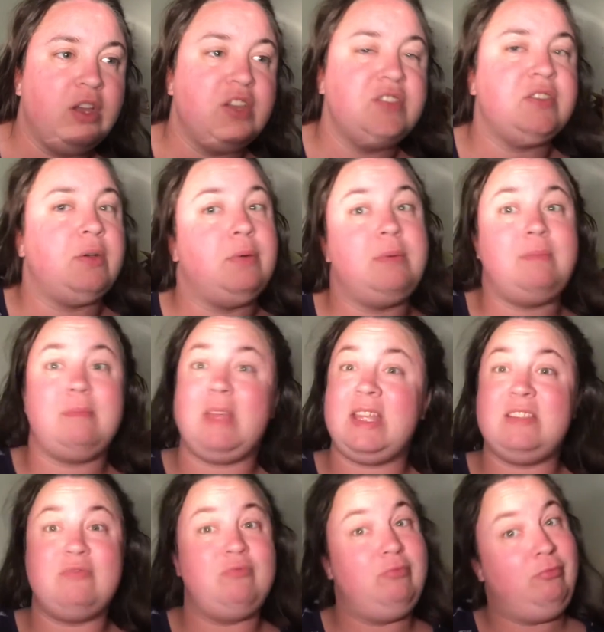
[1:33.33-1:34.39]
so
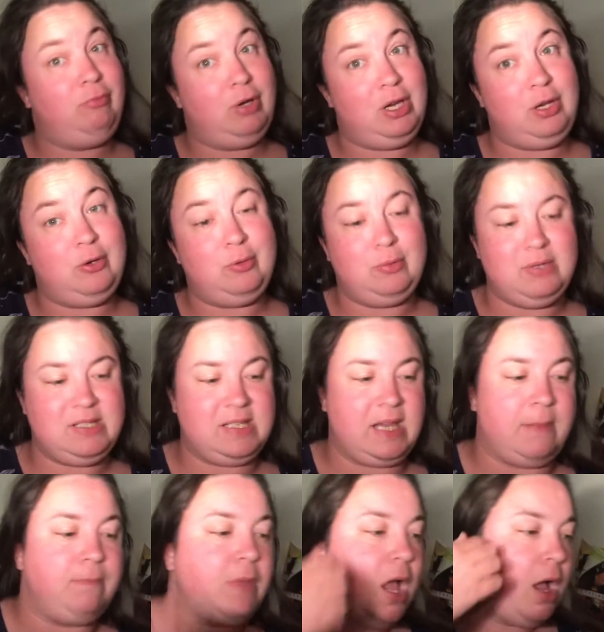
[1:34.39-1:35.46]
it's really cool to
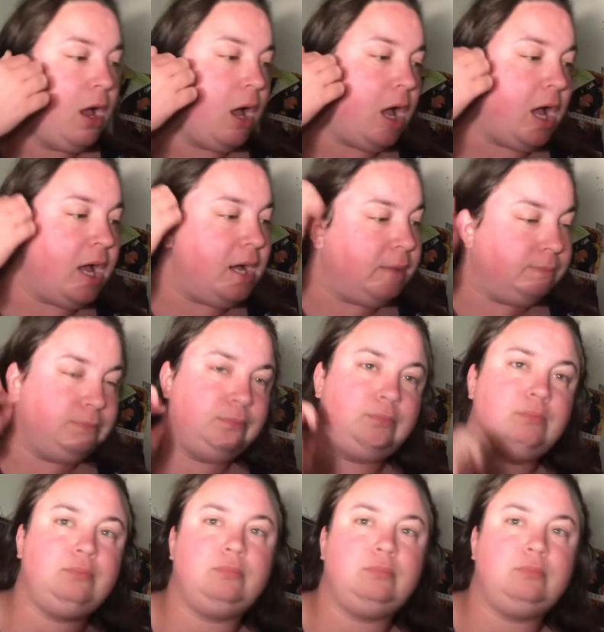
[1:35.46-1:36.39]
see. I